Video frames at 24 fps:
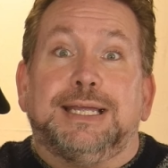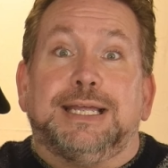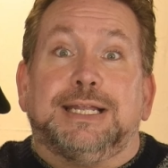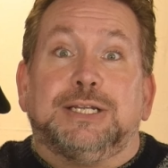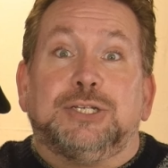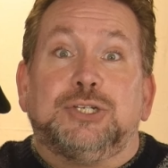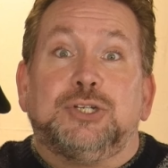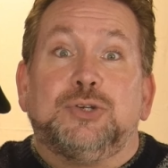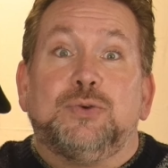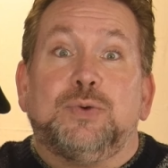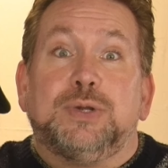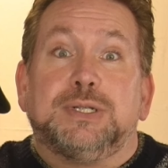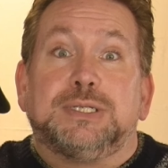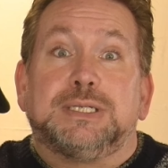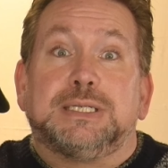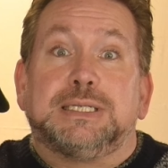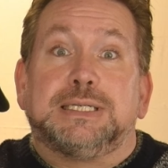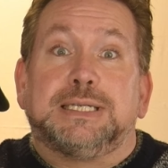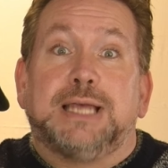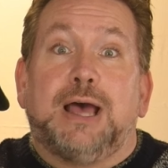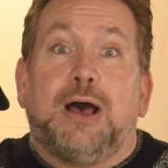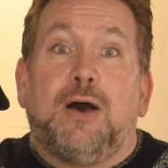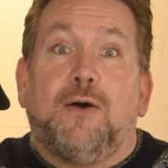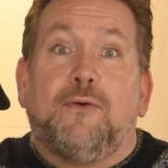into
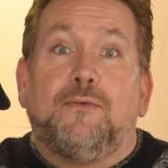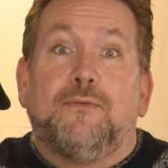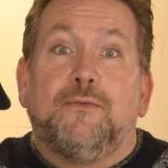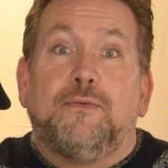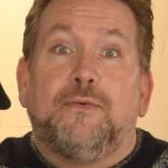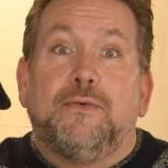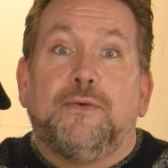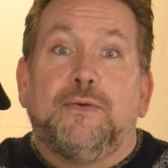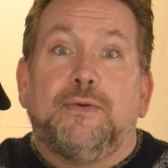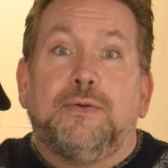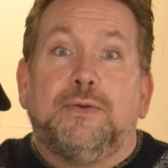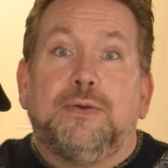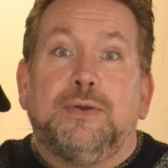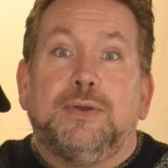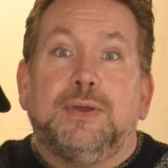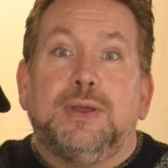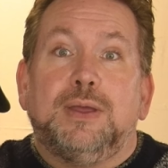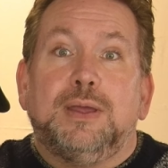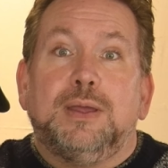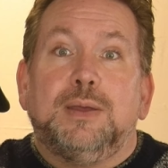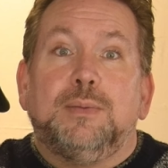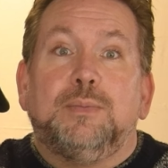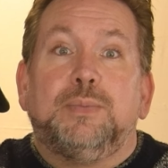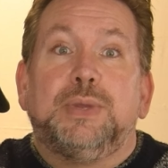itself.
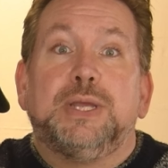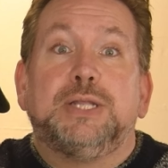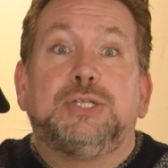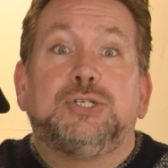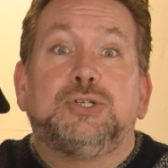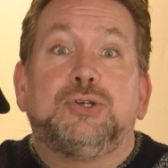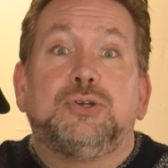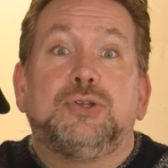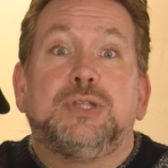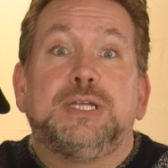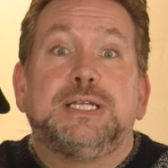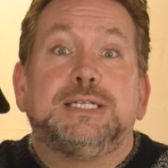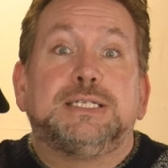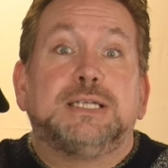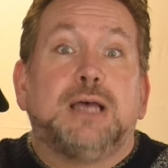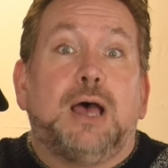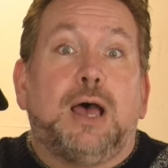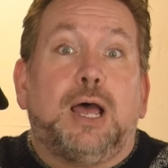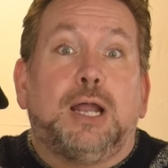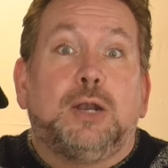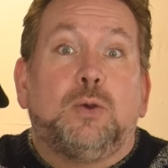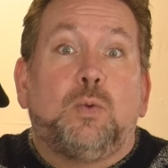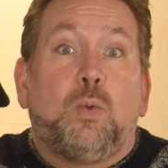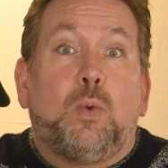Picture these
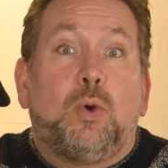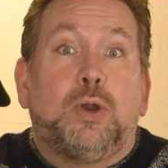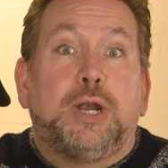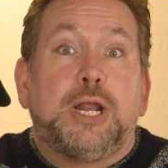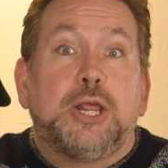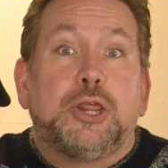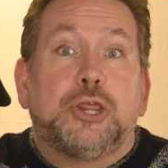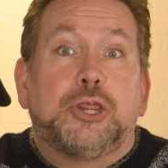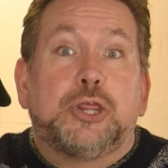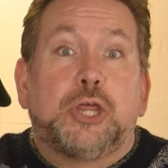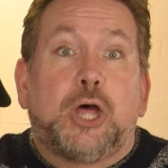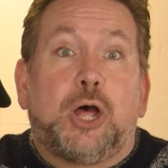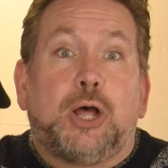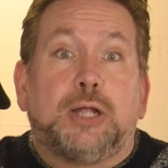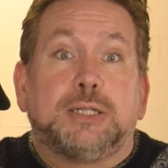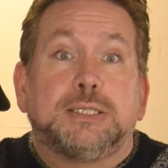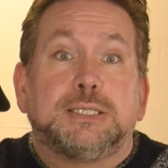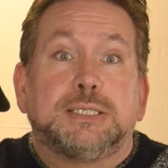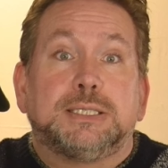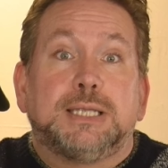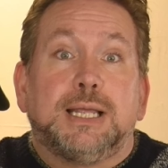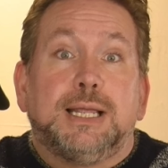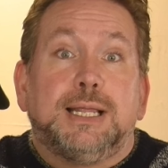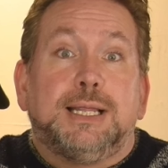unwanted
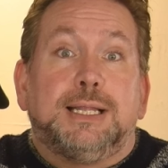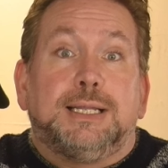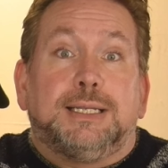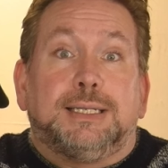thoughts